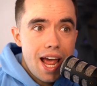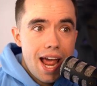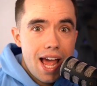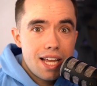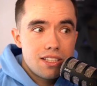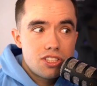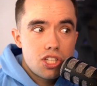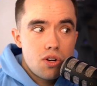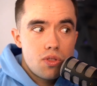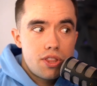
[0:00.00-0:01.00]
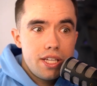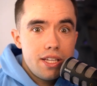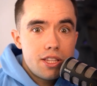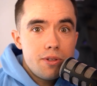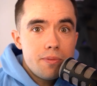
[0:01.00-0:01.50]
And so the
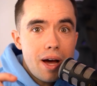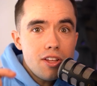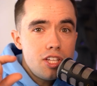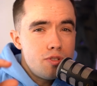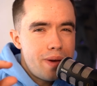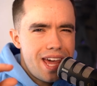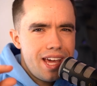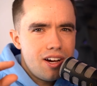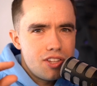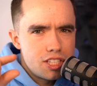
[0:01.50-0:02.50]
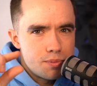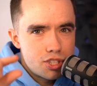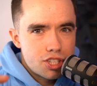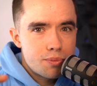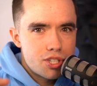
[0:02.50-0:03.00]
amount that you pay on the
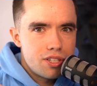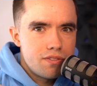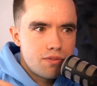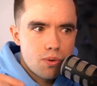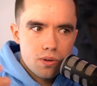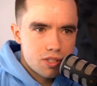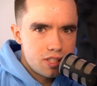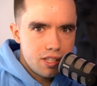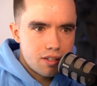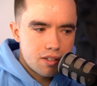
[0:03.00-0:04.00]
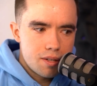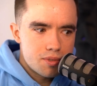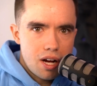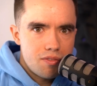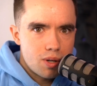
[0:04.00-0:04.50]
subscription for CRM
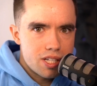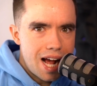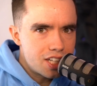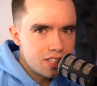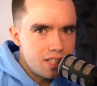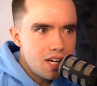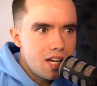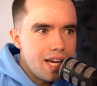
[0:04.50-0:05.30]
software is actually